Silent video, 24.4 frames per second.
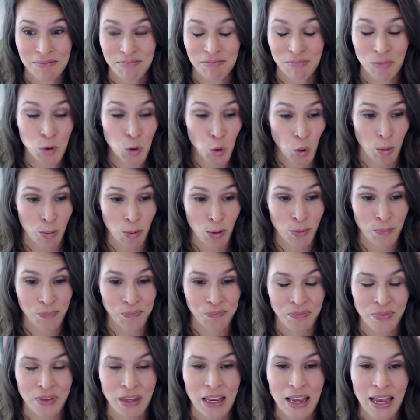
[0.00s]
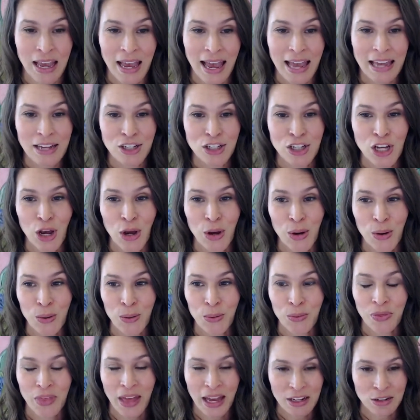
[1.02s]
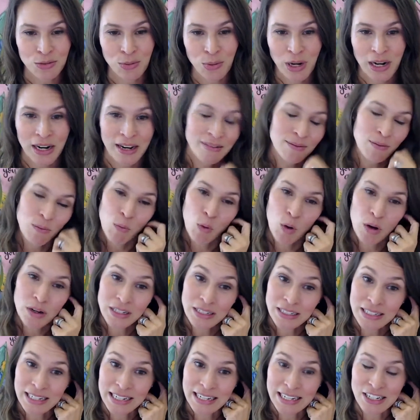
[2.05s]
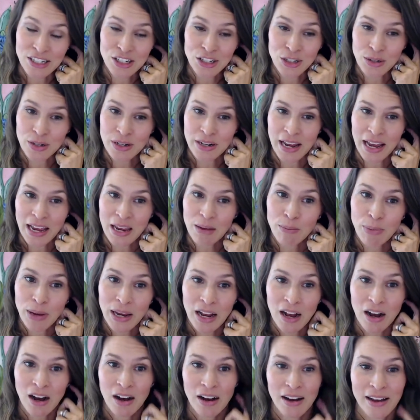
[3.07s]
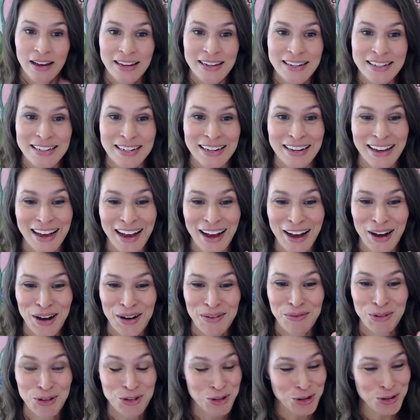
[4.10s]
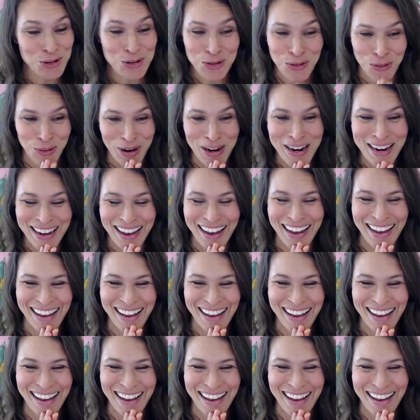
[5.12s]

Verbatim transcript: normal and so that's what I want to dig into today because, um, true story,